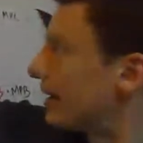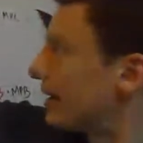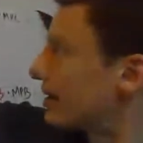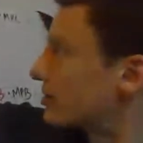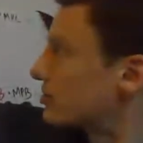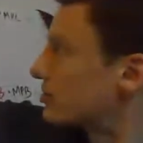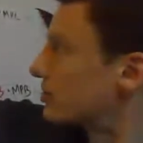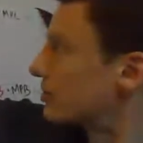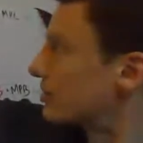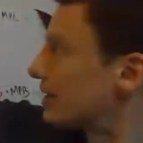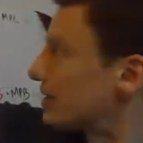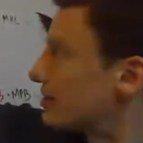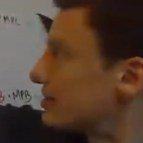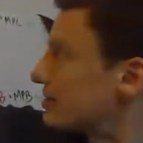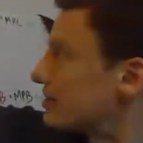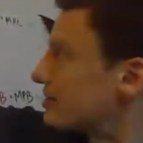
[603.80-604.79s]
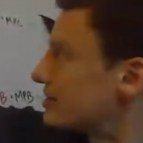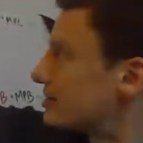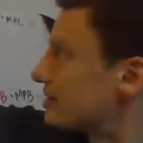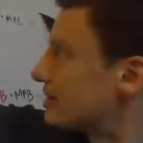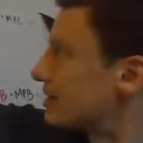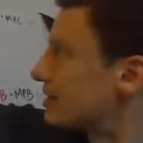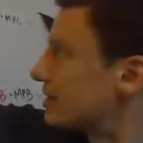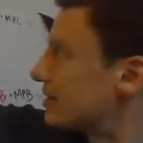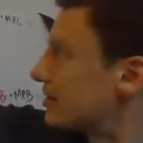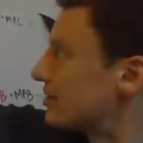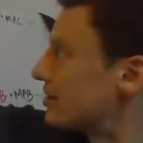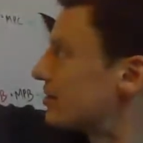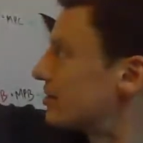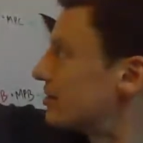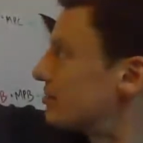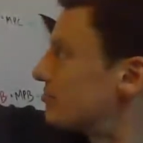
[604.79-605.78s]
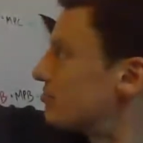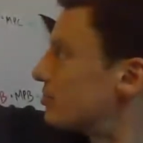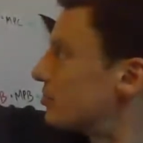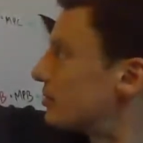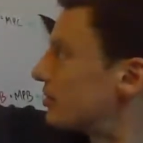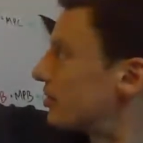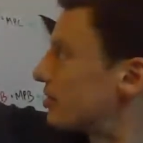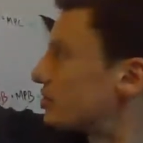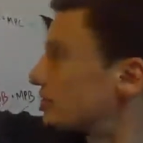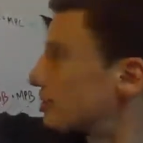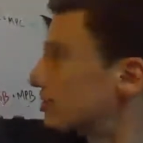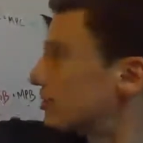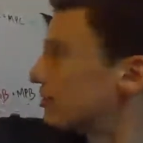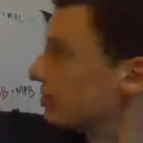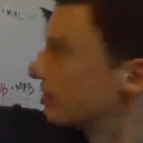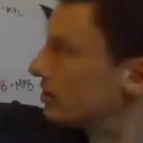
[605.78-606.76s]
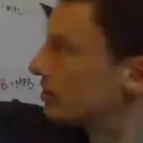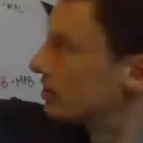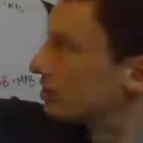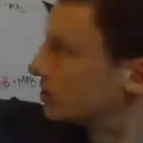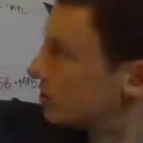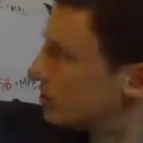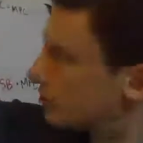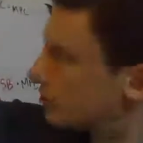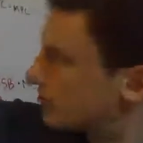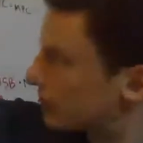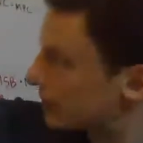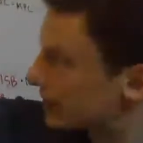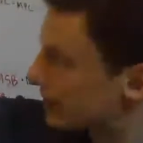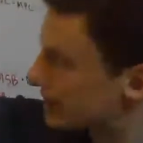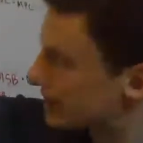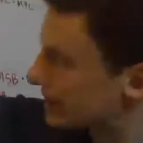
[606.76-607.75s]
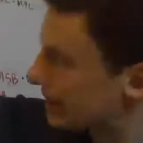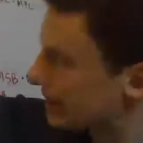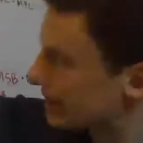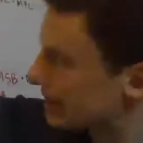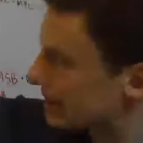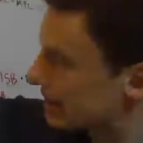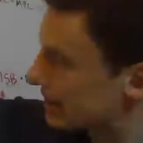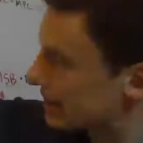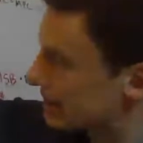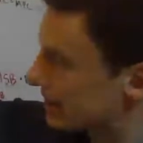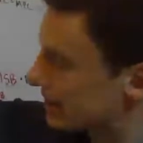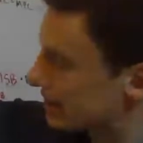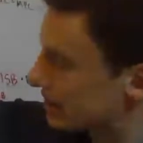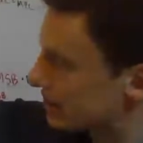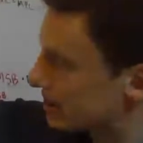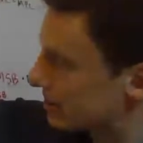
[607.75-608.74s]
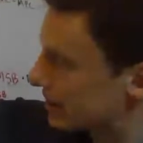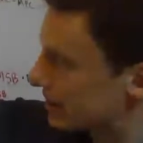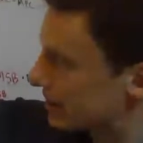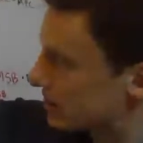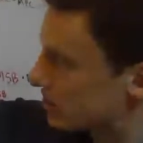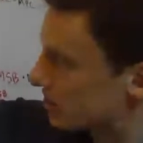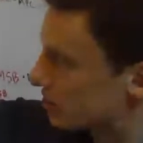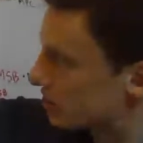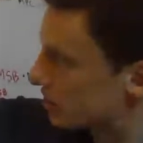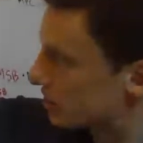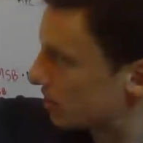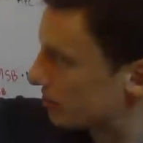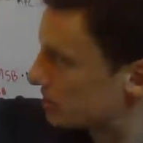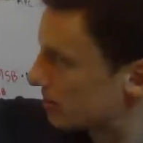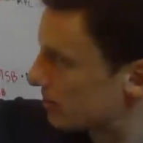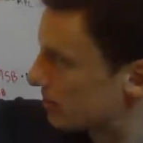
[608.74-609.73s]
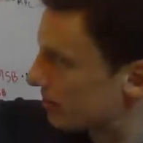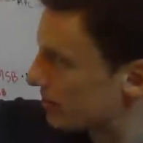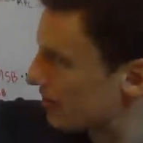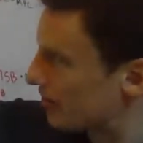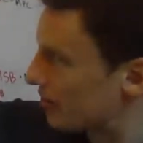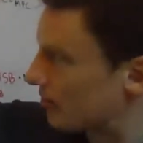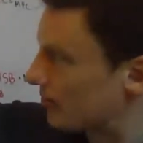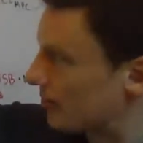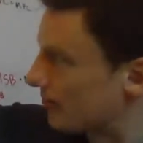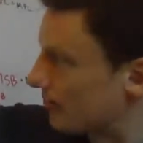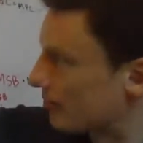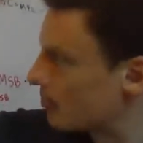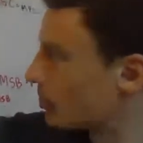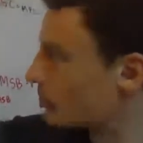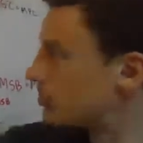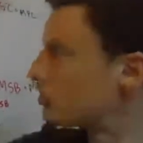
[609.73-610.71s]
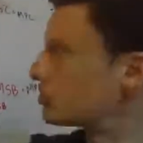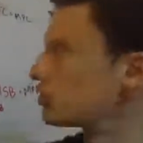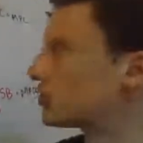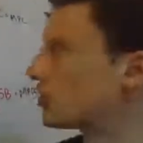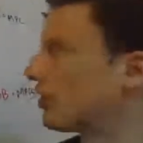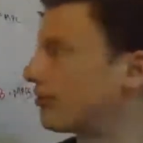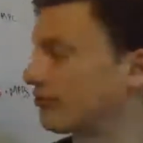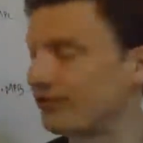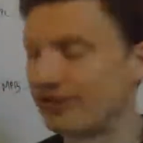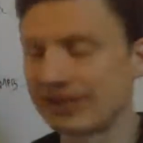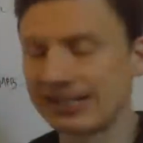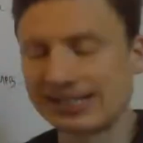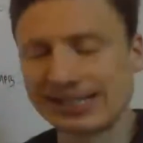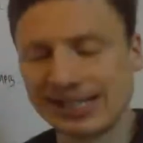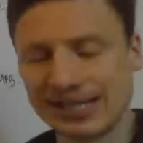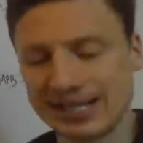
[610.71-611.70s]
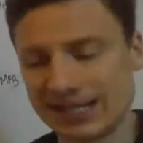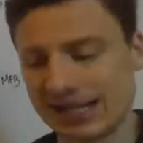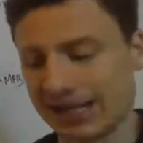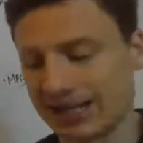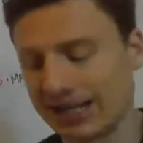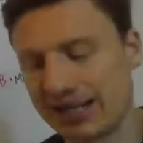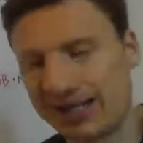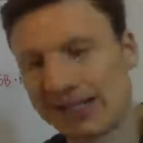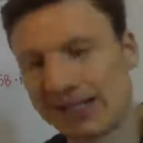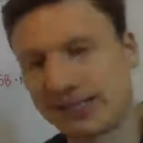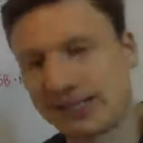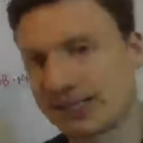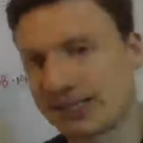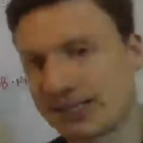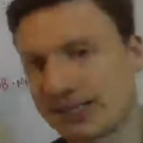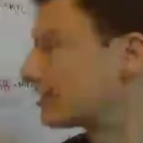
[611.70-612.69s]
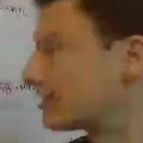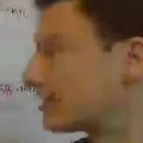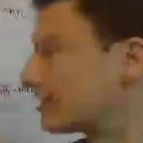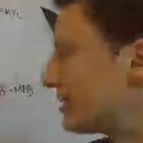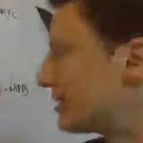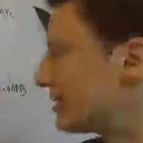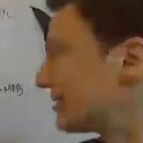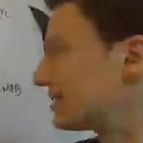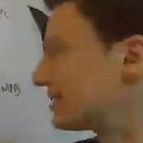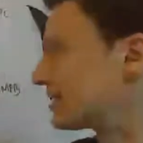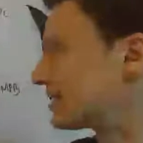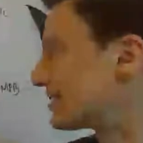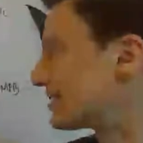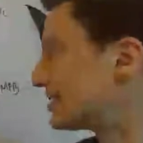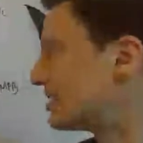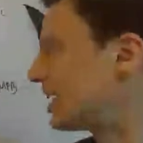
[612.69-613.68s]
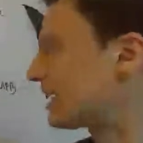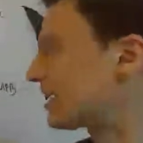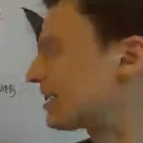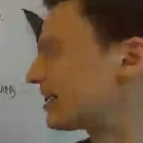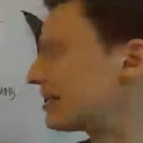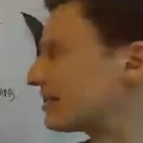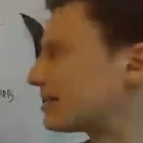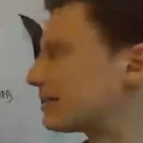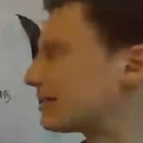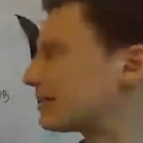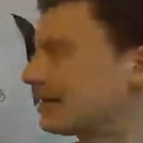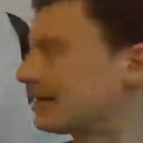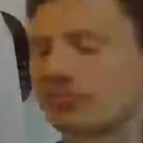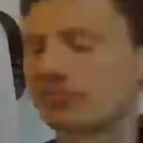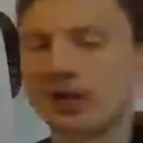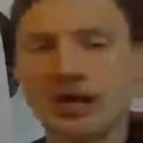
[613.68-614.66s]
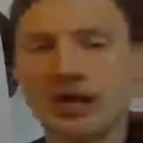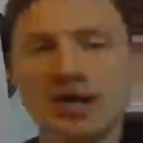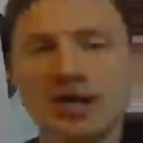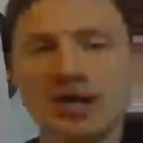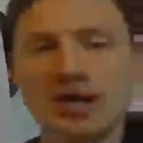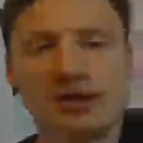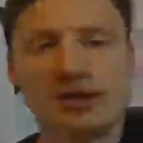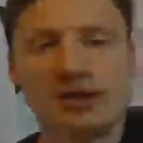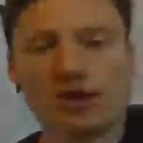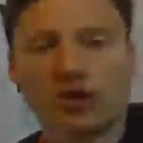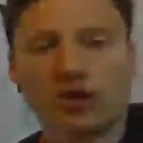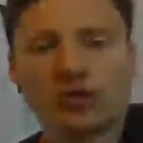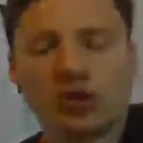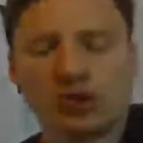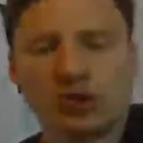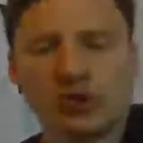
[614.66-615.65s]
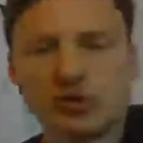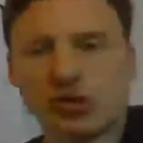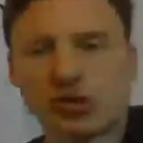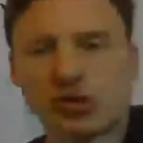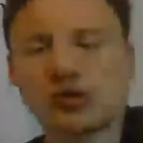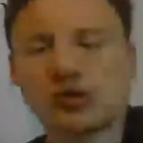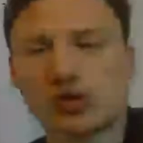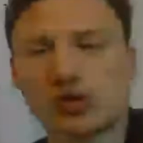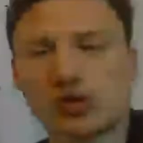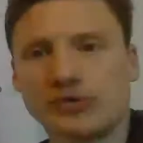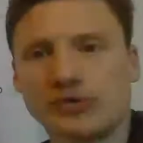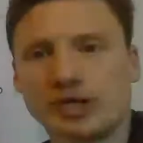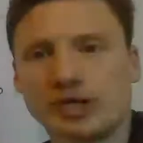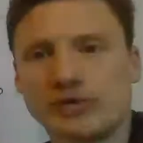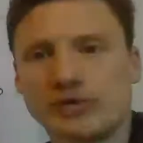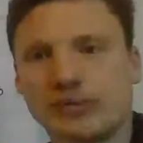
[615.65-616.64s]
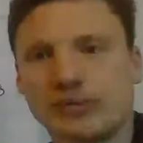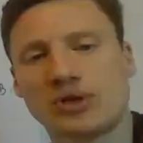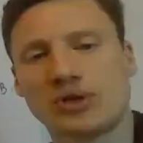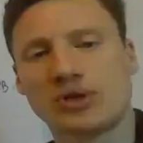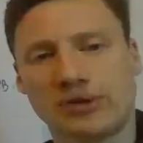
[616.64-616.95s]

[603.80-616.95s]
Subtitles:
externalities in production, we can take this then to be the socially optimum level. And what you should hopefully see then is that this is exactly the same. The conclusions that you reach from